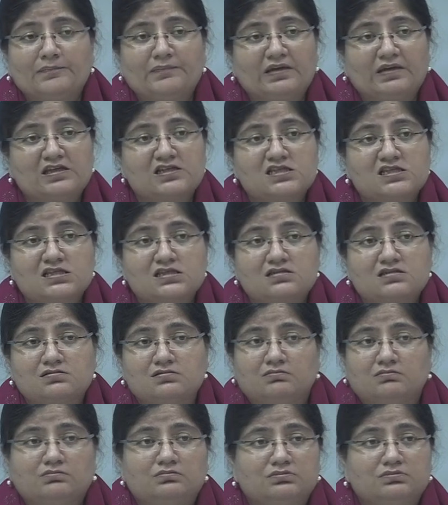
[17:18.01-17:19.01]
is
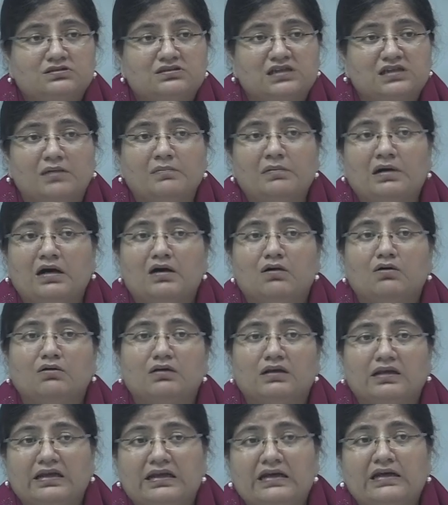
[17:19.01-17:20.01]
somehow
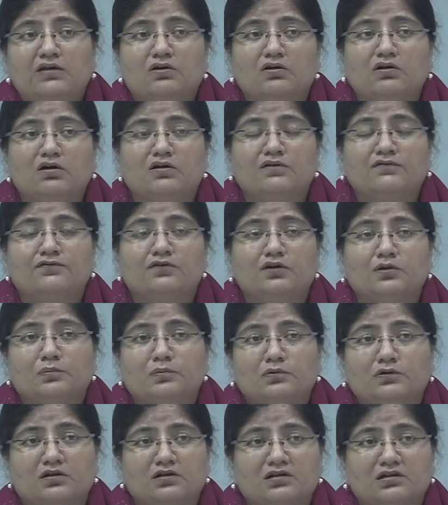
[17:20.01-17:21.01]
laid off or
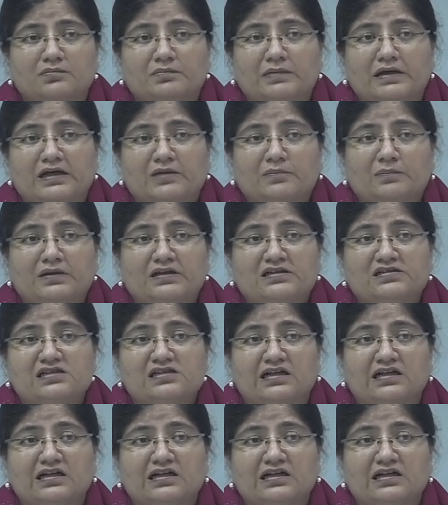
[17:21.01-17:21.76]
put on the back bench,